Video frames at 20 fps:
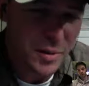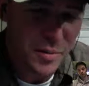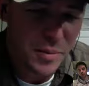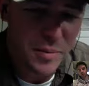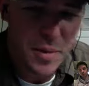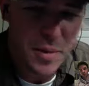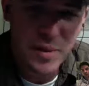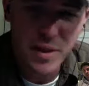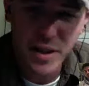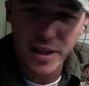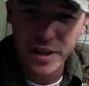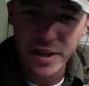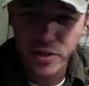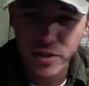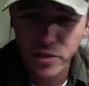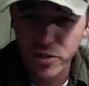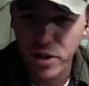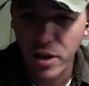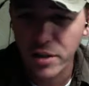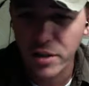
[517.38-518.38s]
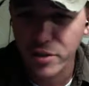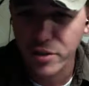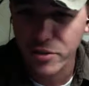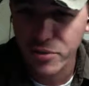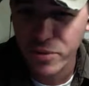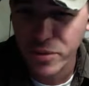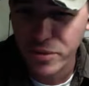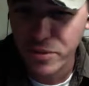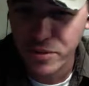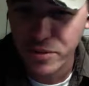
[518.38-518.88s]
maybe like a chocolate
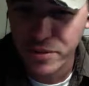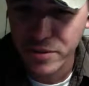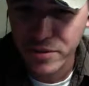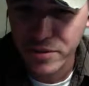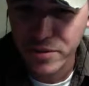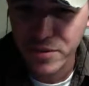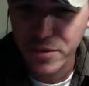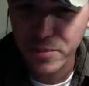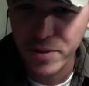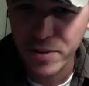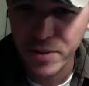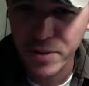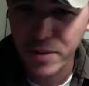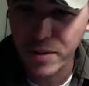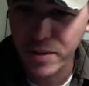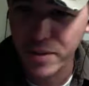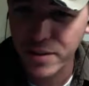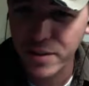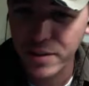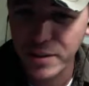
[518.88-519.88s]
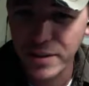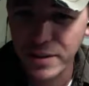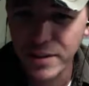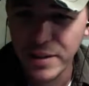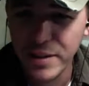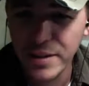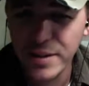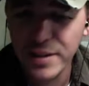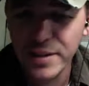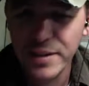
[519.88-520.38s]
drizzle or something on it,
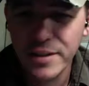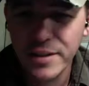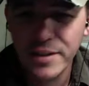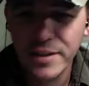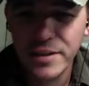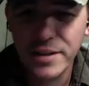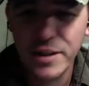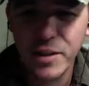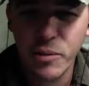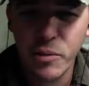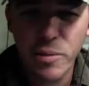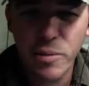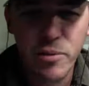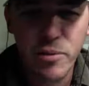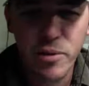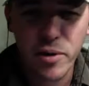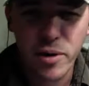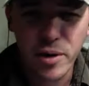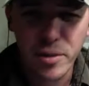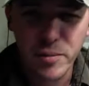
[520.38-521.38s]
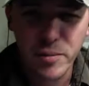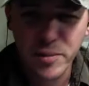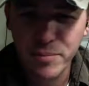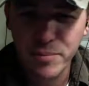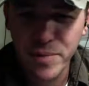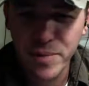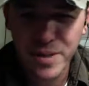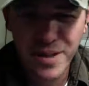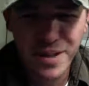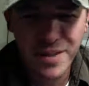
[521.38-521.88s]
and whipped cream,
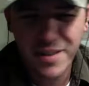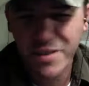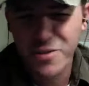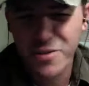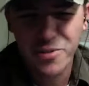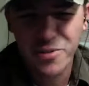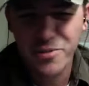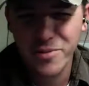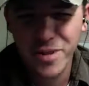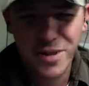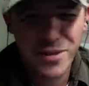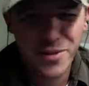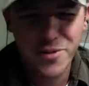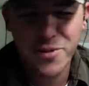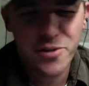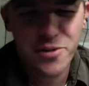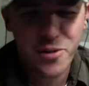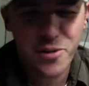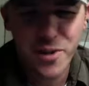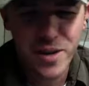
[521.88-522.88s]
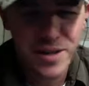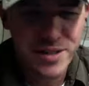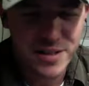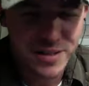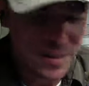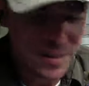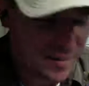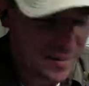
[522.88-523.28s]
but nothing too crazy.